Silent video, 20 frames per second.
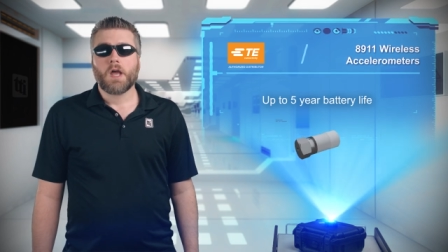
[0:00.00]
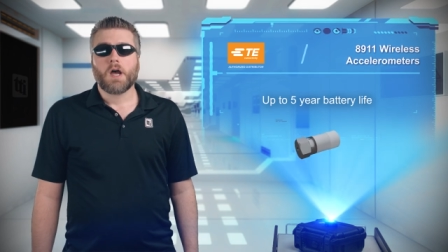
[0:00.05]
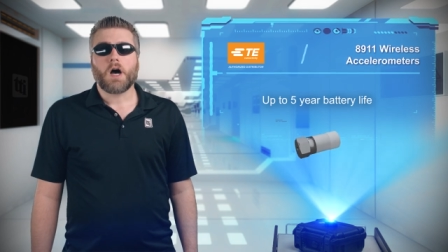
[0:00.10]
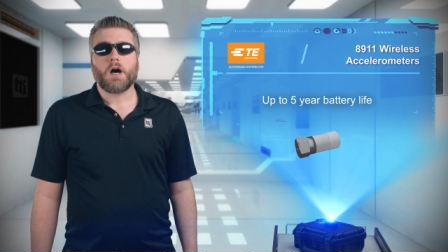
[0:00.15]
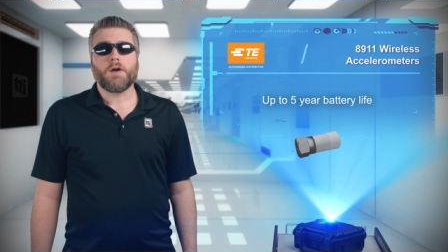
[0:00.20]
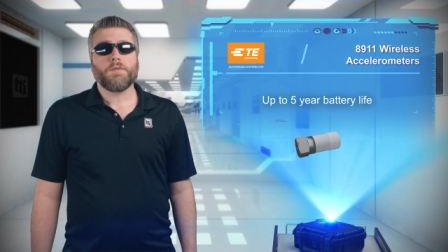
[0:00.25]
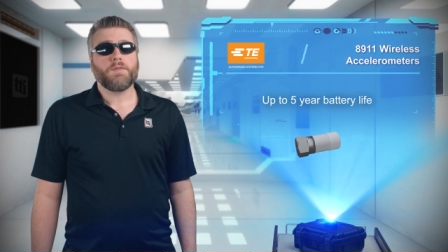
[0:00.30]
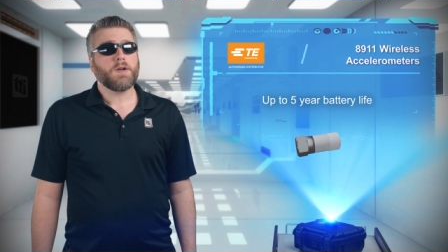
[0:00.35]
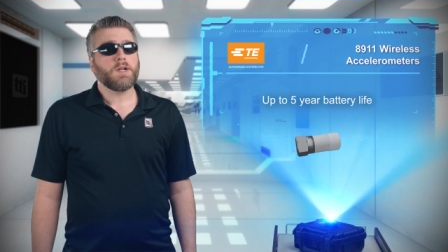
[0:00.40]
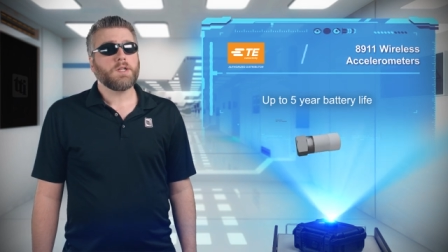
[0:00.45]

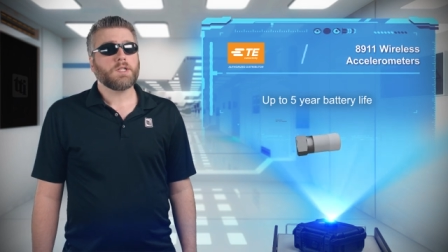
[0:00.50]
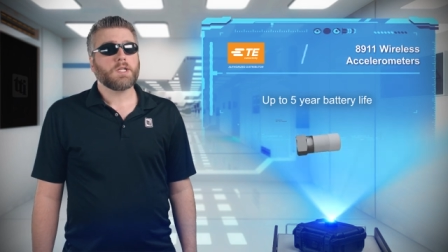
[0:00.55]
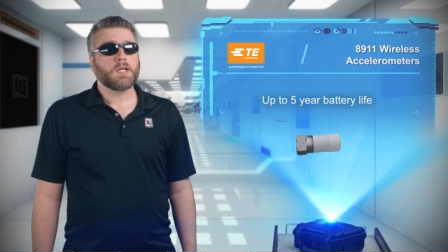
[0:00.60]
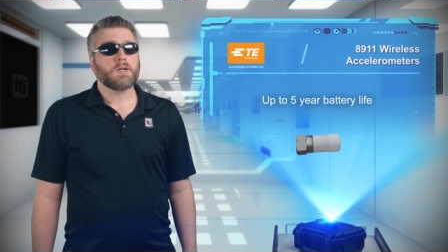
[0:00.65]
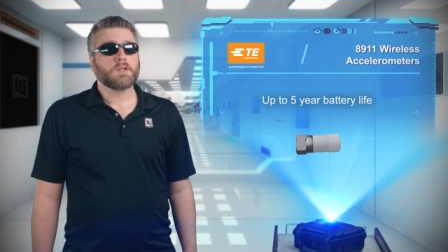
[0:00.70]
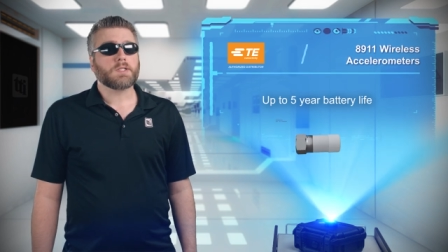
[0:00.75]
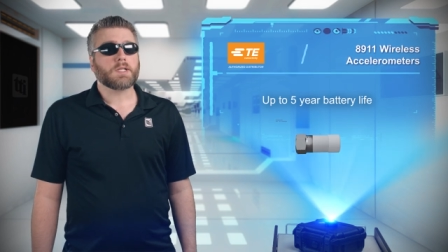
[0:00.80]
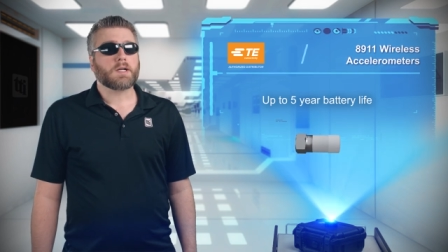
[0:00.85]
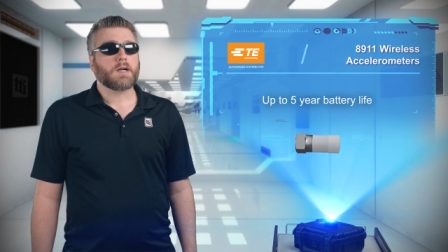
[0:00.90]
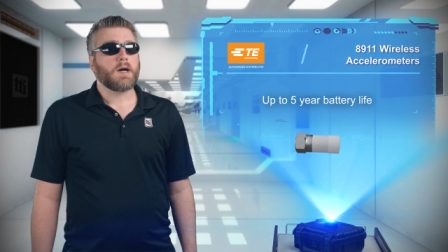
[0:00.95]
offer
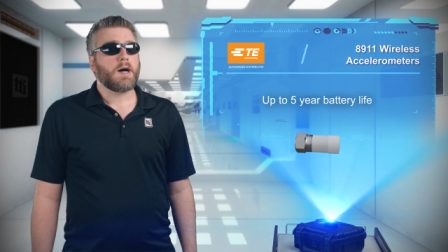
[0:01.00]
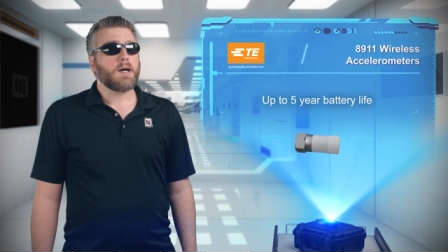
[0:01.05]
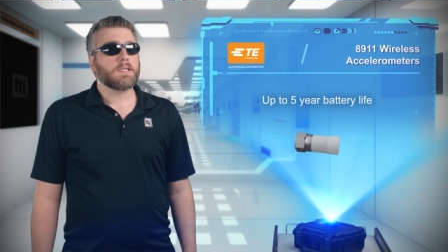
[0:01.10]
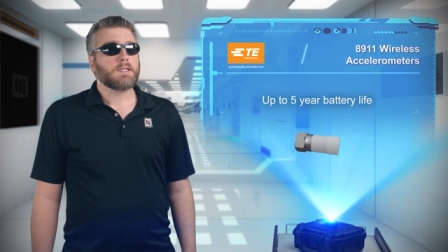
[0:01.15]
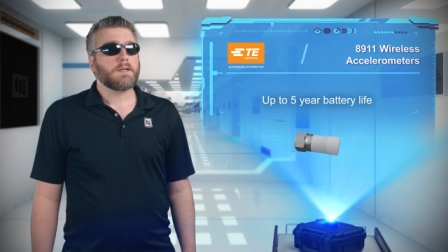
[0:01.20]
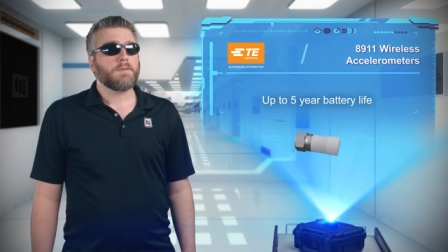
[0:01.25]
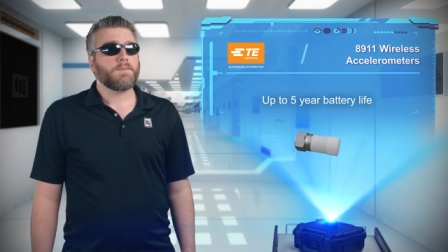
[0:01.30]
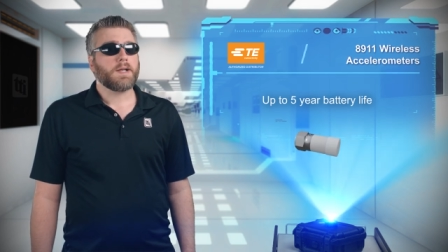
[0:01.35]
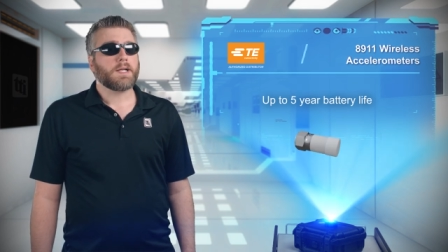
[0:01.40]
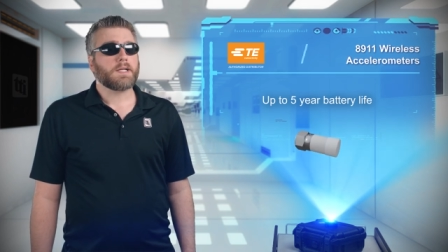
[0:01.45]
engineers a
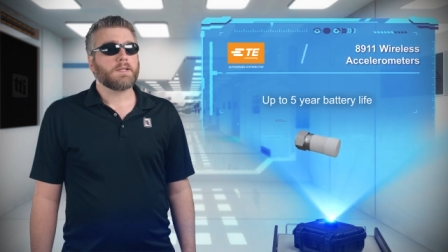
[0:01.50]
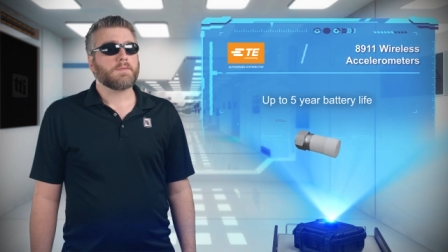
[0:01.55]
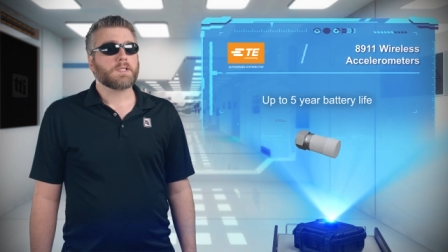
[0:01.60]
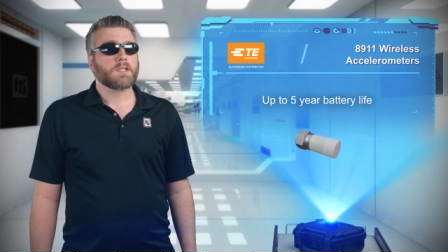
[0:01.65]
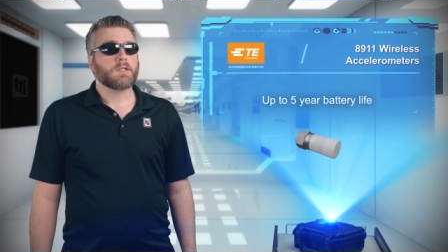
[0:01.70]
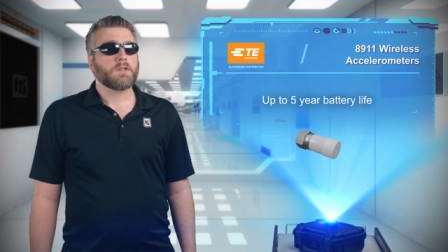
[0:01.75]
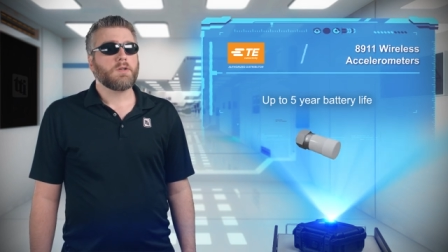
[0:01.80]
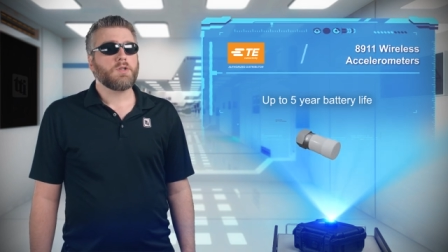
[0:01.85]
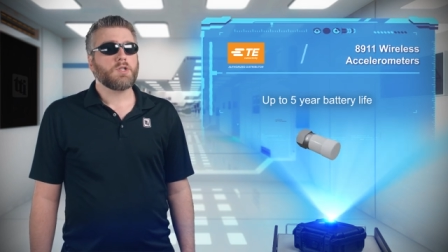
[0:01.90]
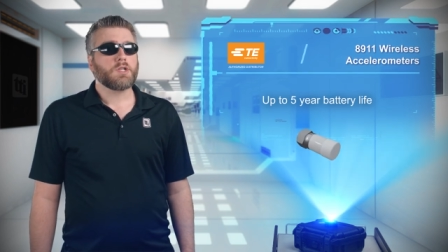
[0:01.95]
cost-effective
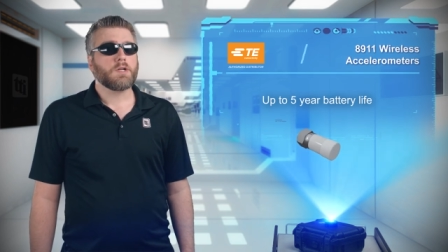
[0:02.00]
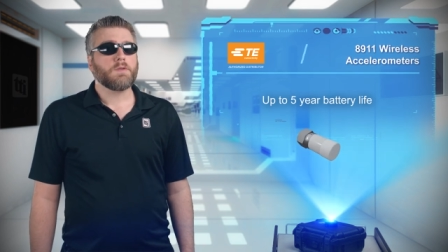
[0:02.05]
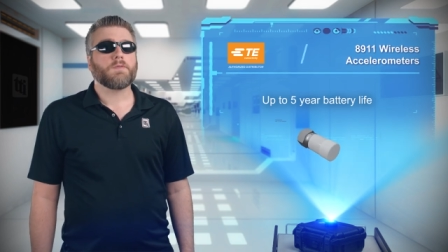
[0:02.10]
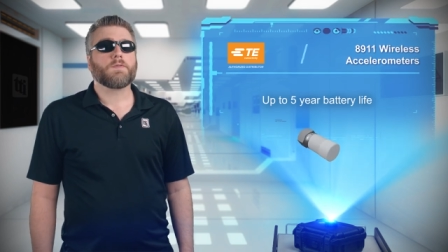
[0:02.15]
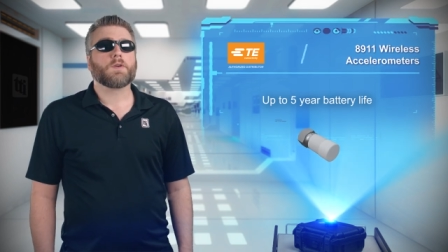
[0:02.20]
solution